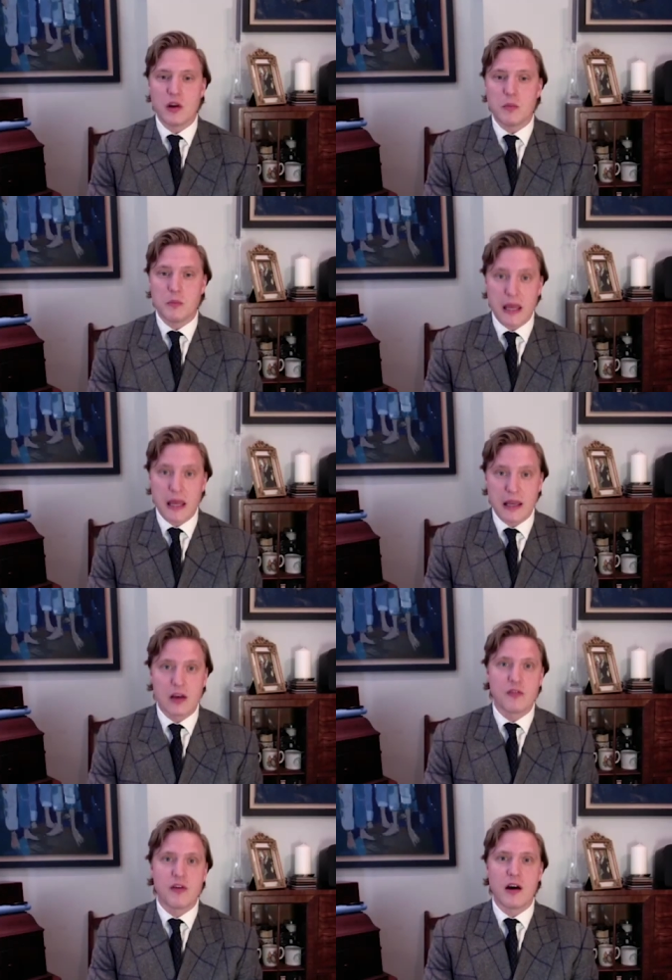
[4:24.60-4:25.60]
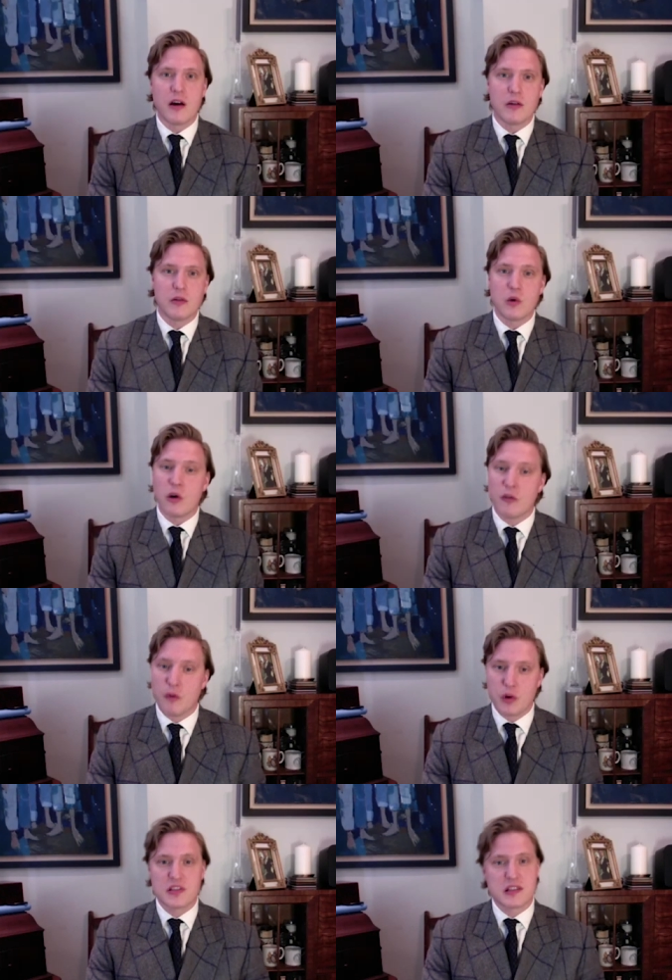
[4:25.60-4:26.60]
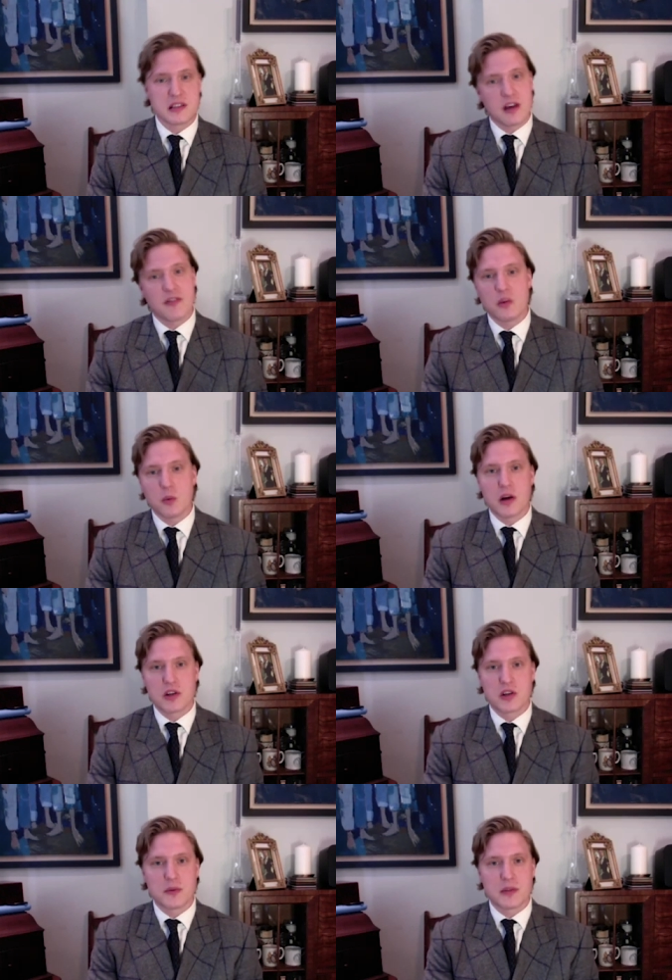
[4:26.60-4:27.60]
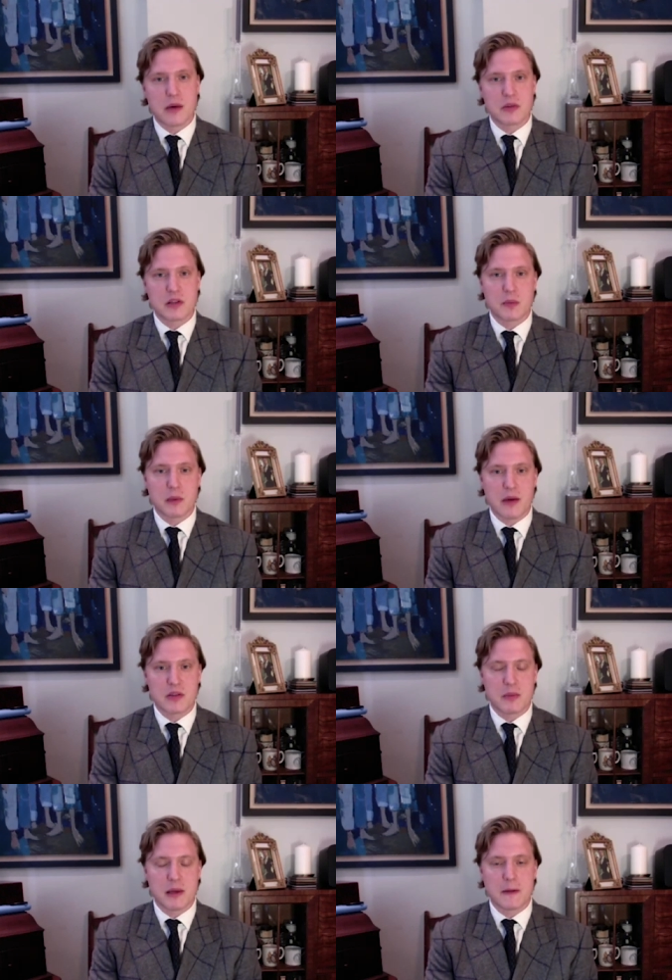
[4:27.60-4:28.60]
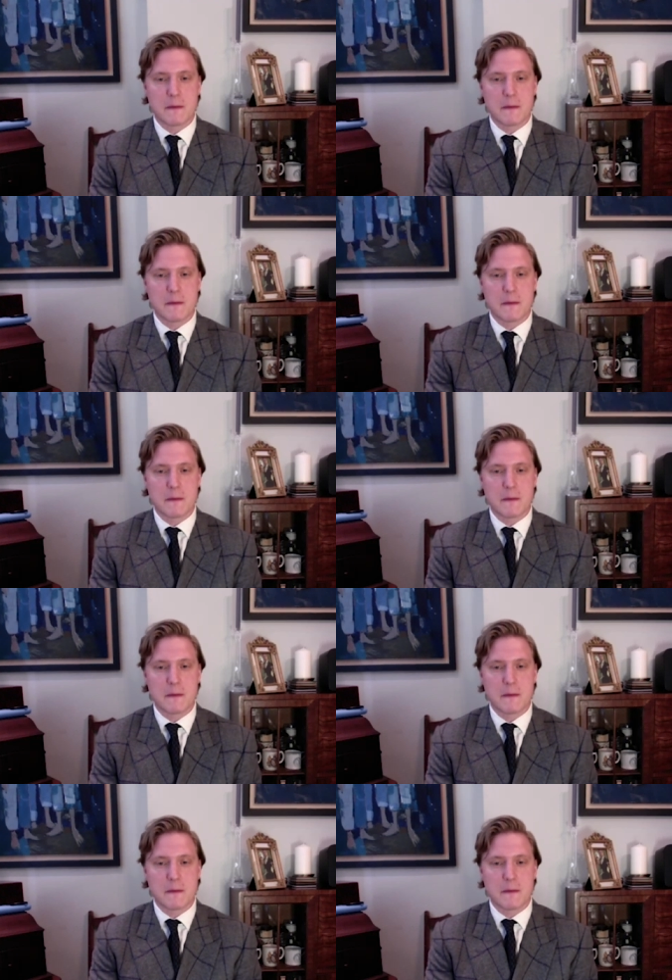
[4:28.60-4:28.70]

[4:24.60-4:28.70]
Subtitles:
making of orders and stuff in the workshops? How's it been?